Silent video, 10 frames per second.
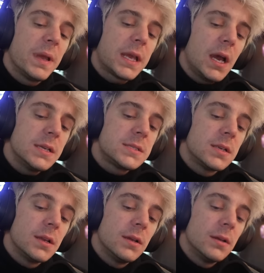
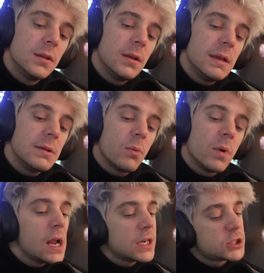Because
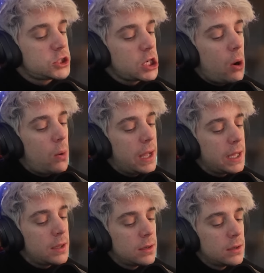we're not
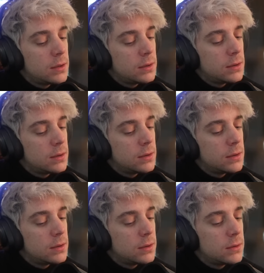showing
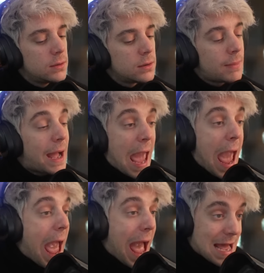my
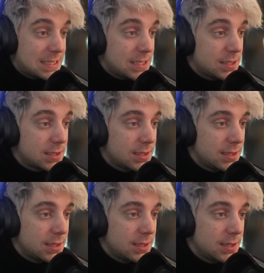ass.
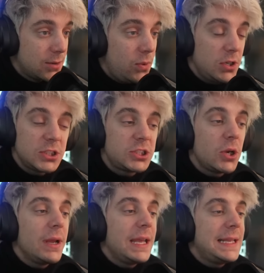We're just
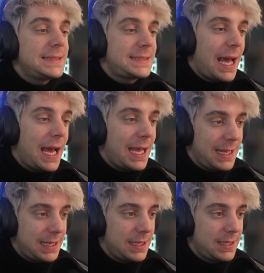showing inside.